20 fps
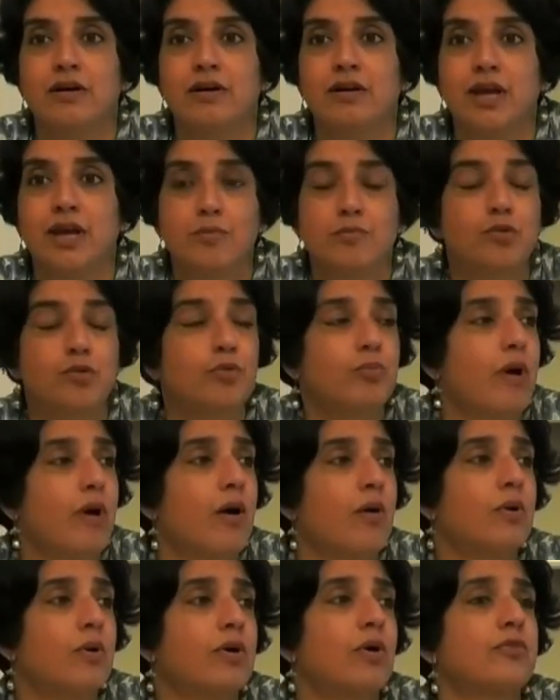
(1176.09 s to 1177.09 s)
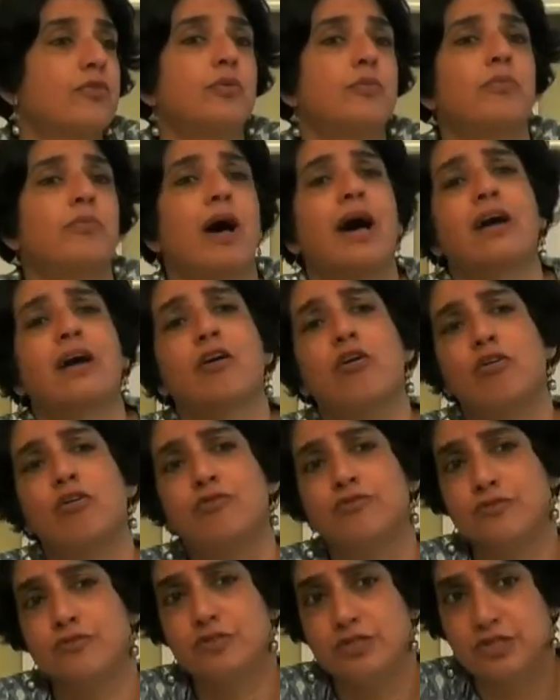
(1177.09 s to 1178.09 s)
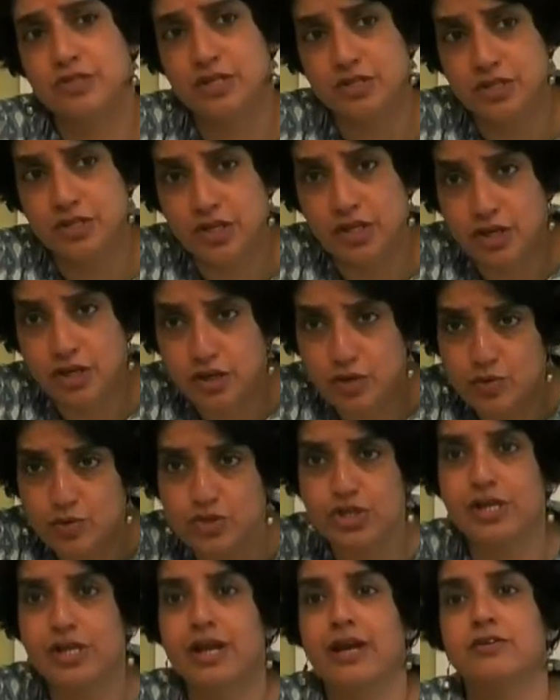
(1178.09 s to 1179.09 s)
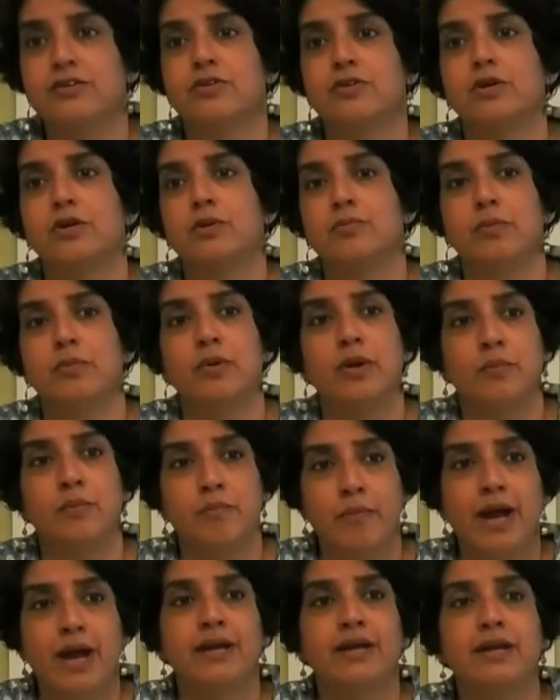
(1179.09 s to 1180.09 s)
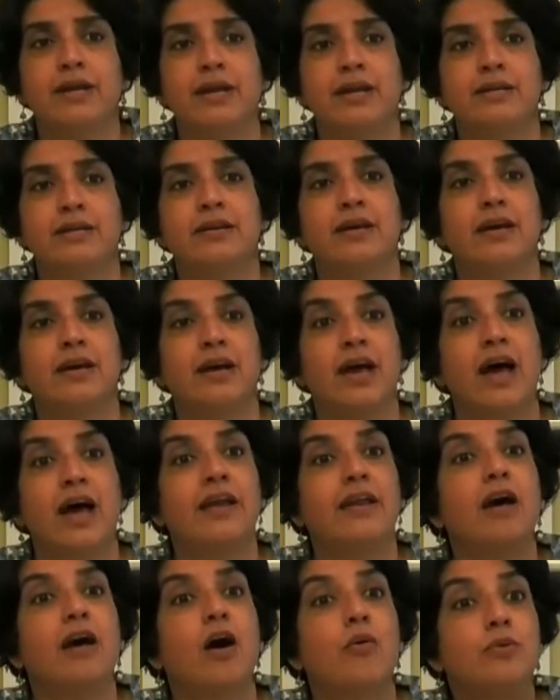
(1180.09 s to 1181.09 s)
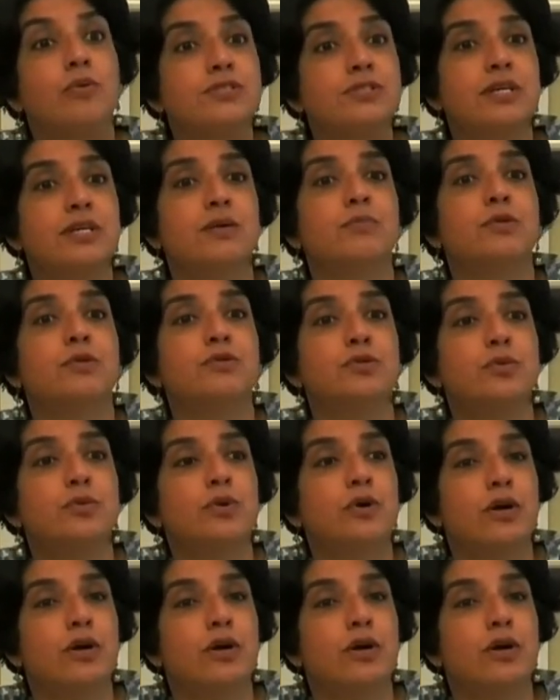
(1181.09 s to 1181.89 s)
came to power on the back of such a huge electoral mandate? And how was he able to